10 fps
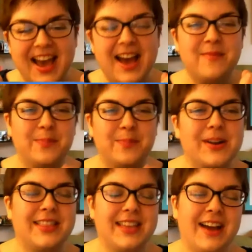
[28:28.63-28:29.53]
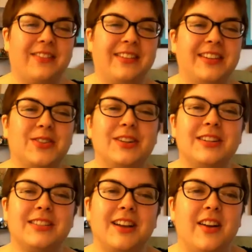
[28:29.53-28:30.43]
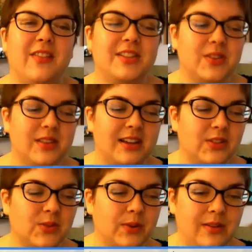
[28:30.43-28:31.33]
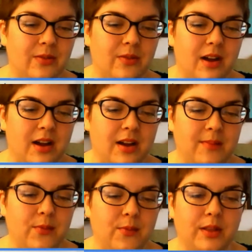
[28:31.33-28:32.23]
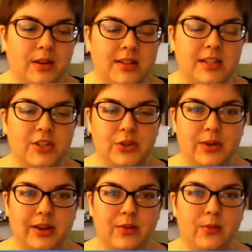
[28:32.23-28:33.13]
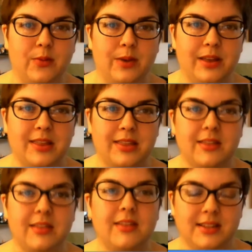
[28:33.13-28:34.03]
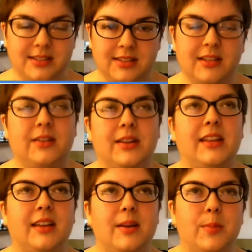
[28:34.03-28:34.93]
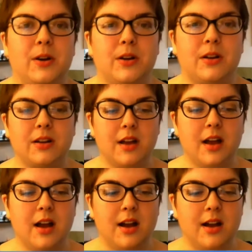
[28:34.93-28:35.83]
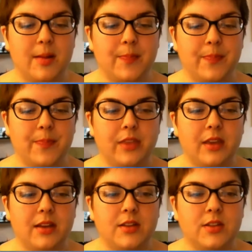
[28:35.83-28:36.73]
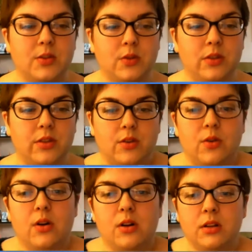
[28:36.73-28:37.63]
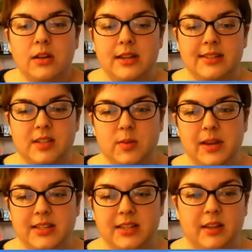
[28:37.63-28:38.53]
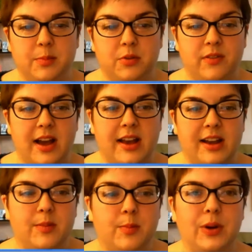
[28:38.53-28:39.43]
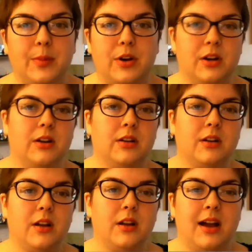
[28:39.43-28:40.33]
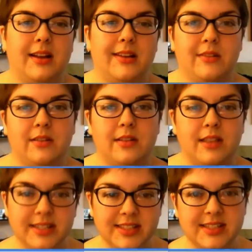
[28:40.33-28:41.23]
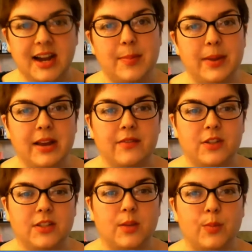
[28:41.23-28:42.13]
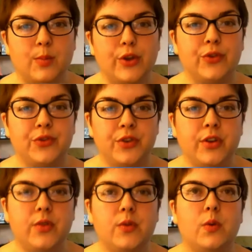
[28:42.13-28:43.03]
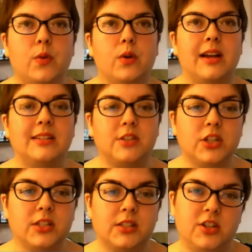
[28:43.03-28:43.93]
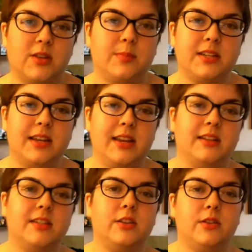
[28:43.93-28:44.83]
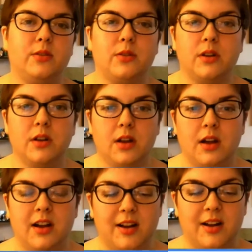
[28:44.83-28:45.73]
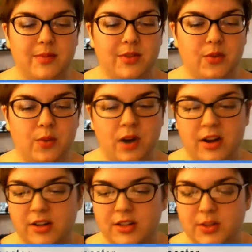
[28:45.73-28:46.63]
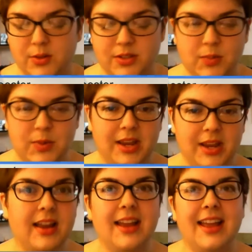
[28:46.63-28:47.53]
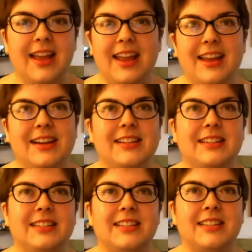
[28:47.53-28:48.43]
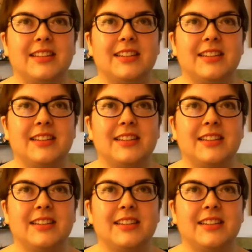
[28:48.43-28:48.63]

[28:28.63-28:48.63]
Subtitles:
that book, that resource. And so that's what we looked at doing with this Little eLit book. So the goal is to basically provide a primer on this topic for someone who's new or has just jumped into the water, so to speak, and